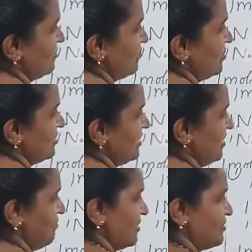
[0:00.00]
23
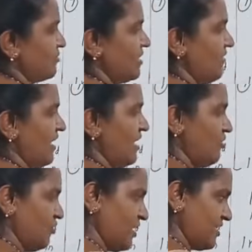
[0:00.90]
number. So the
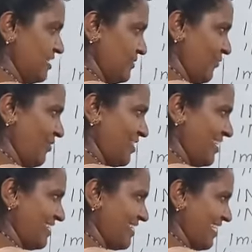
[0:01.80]
value you get is
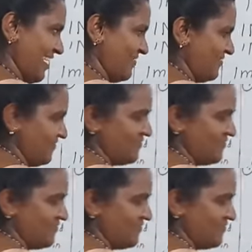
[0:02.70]
14 gram.